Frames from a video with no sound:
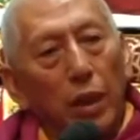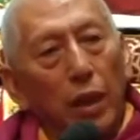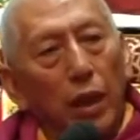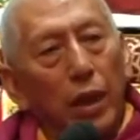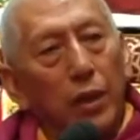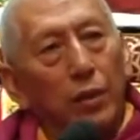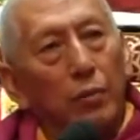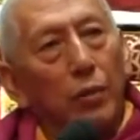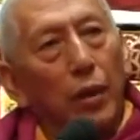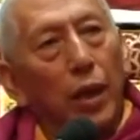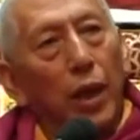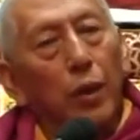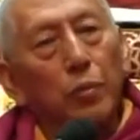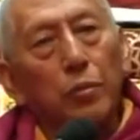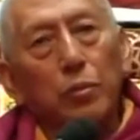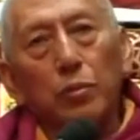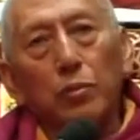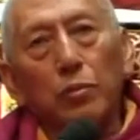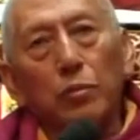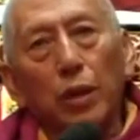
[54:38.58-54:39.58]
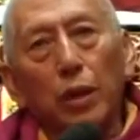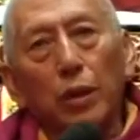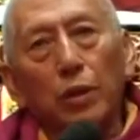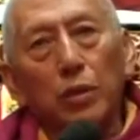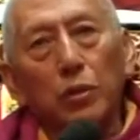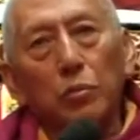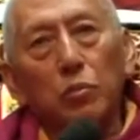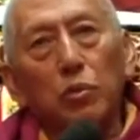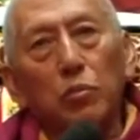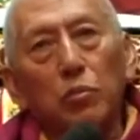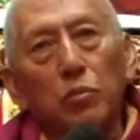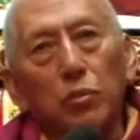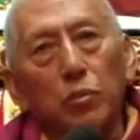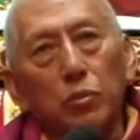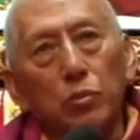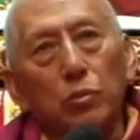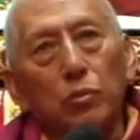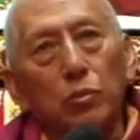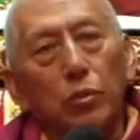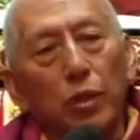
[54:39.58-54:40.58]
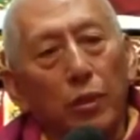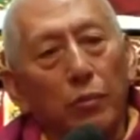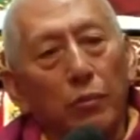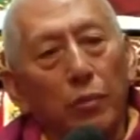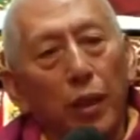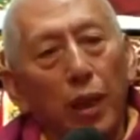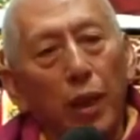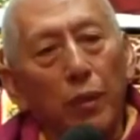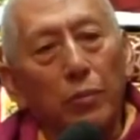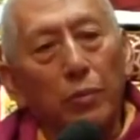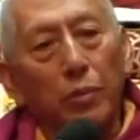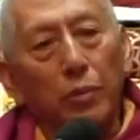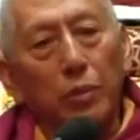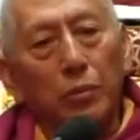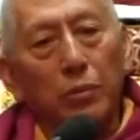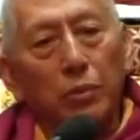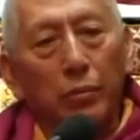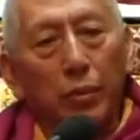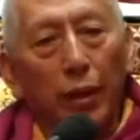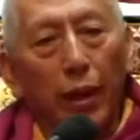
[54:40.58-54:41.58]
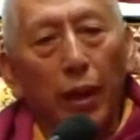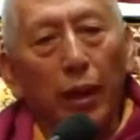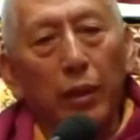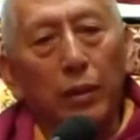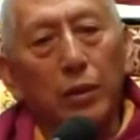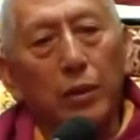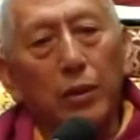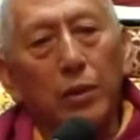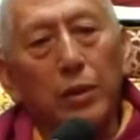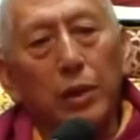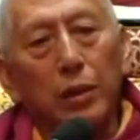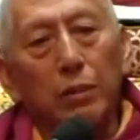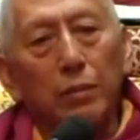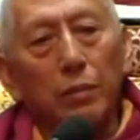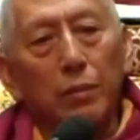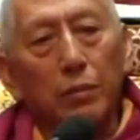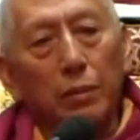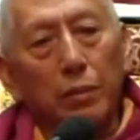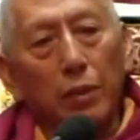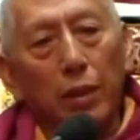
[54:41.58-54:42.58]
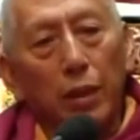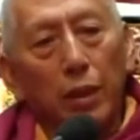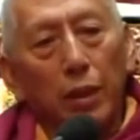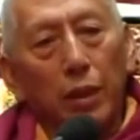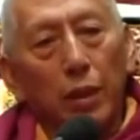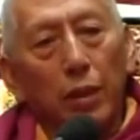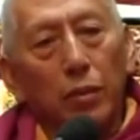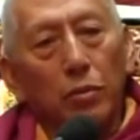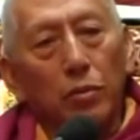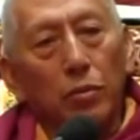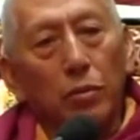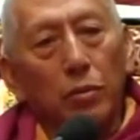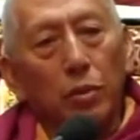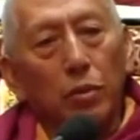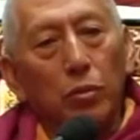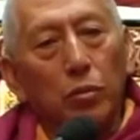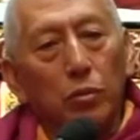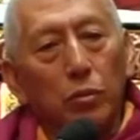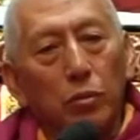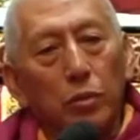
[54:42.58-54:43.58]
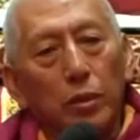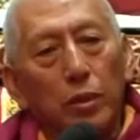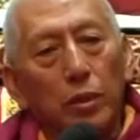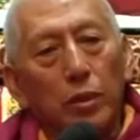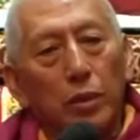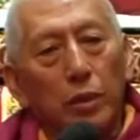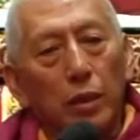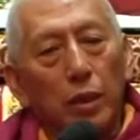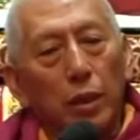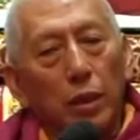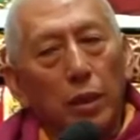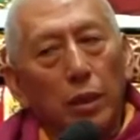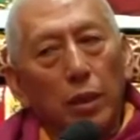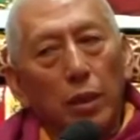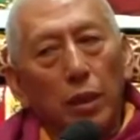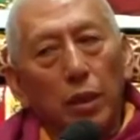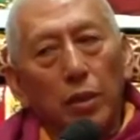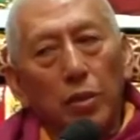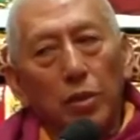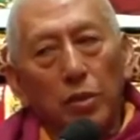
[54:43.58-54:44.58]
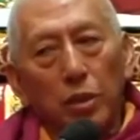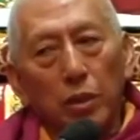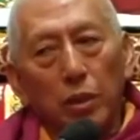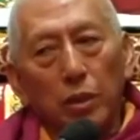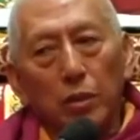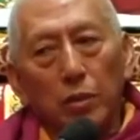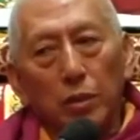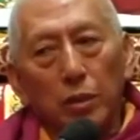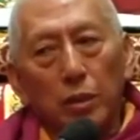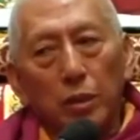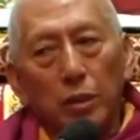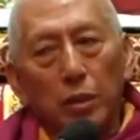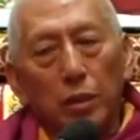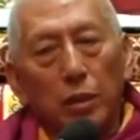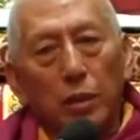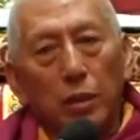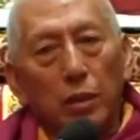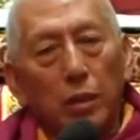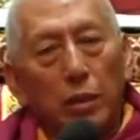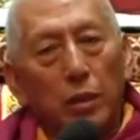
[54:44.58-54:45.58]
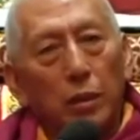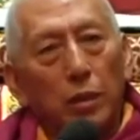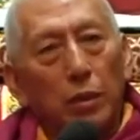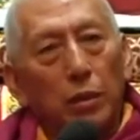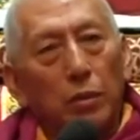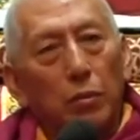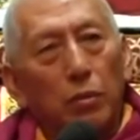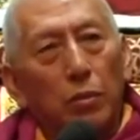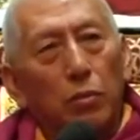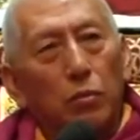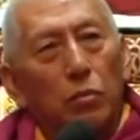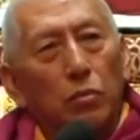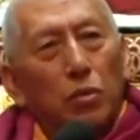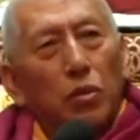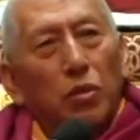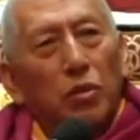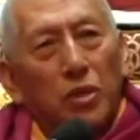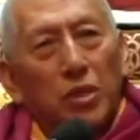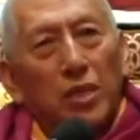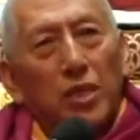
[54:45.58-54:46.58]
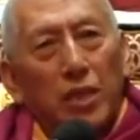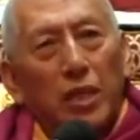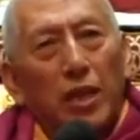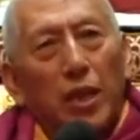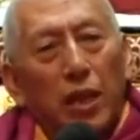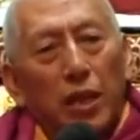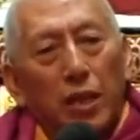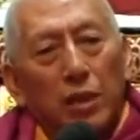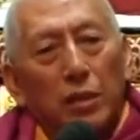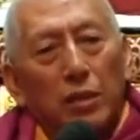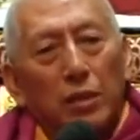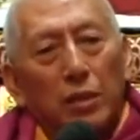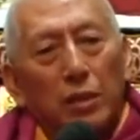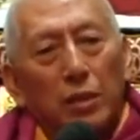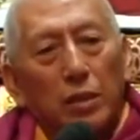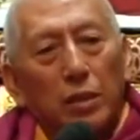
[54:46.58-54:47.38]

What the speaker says: And we have to remove shoe, and we have to remove head and turban to go through the security. So scared,